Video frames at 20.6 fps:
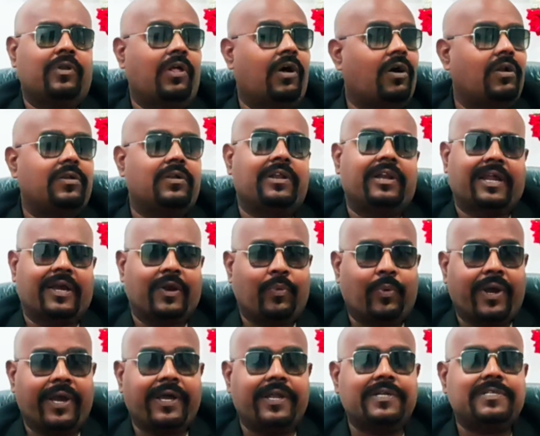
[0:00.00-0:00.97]
not
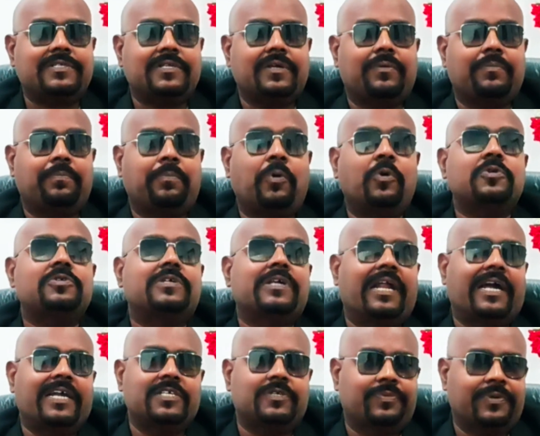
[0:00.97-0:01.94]
required post
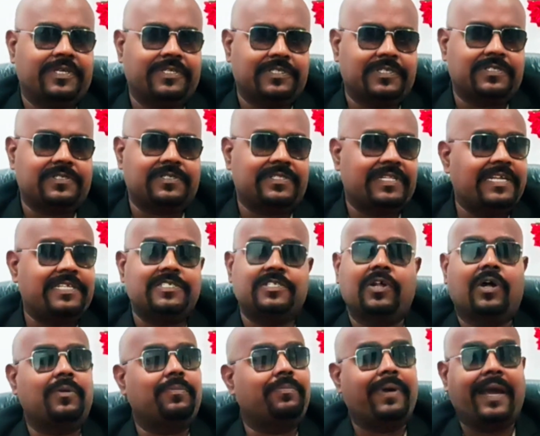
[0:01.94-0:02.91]
graduations. That is
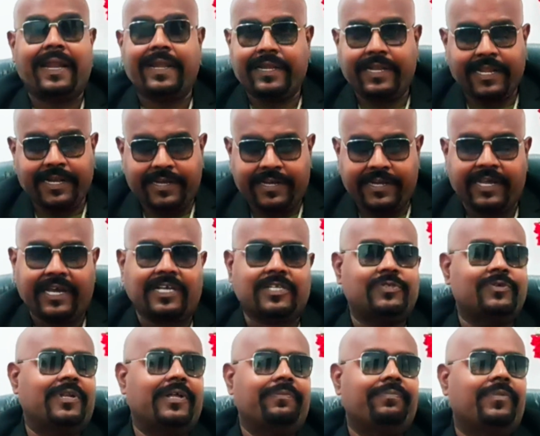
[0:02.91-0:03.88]
not mandatory
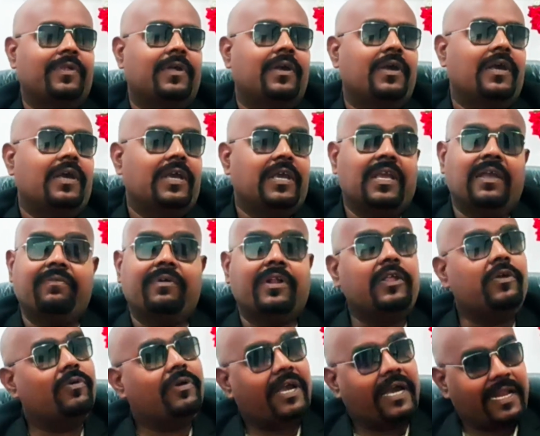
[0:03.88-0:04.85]
actually.
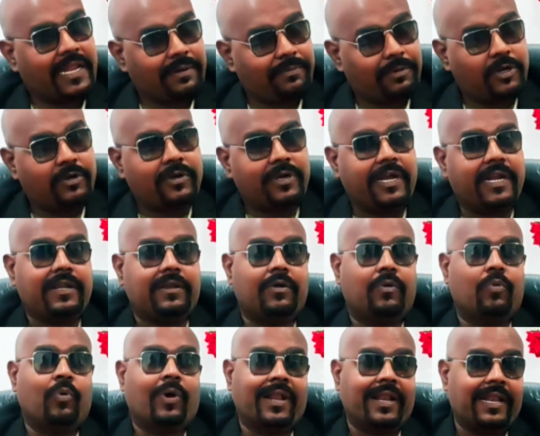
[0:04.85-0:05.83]
Even you can able to
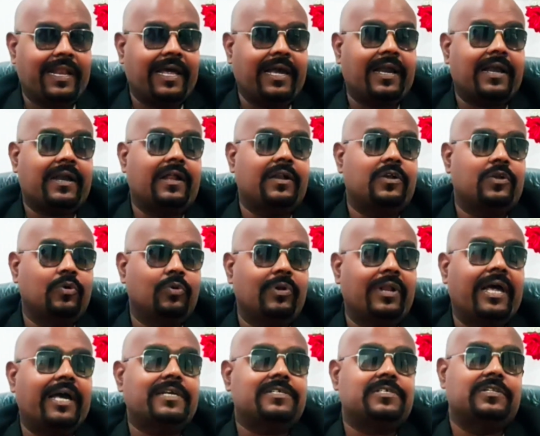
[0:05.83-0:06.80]
get 1 lakh and
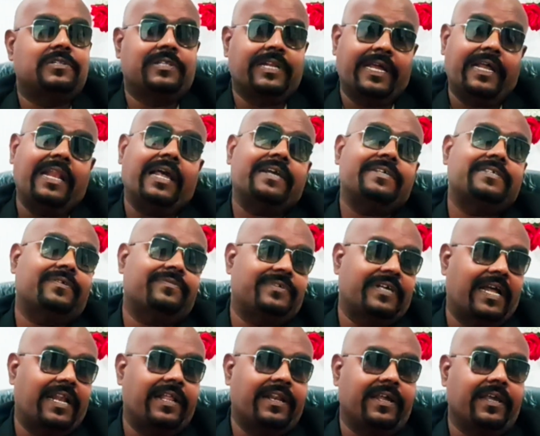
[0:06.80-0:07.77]
2 lakhs and 3 lakhs of
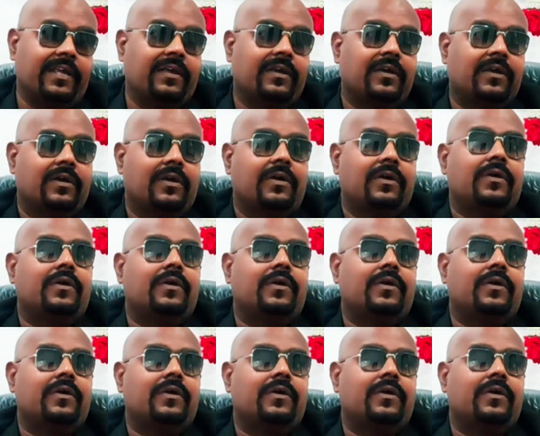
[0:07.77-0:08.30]
salary